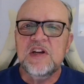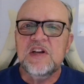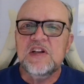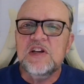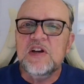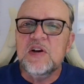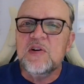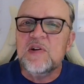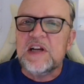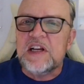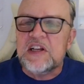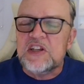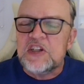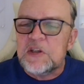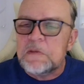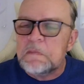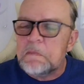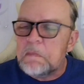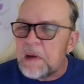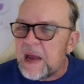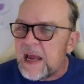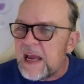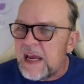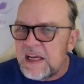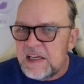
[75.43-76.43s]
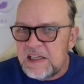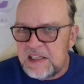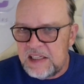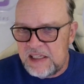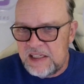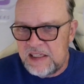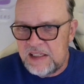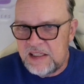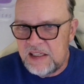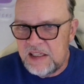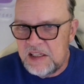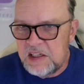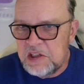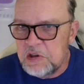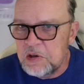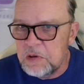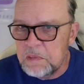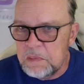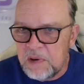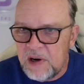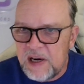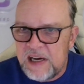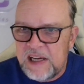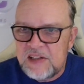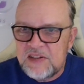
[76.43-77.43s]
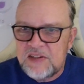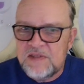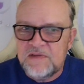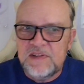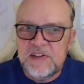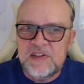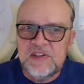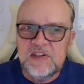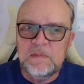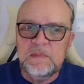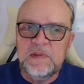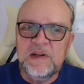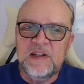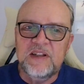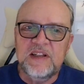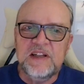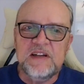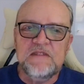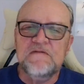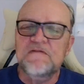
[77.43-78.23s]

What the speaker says: you're expanding your brand's visibility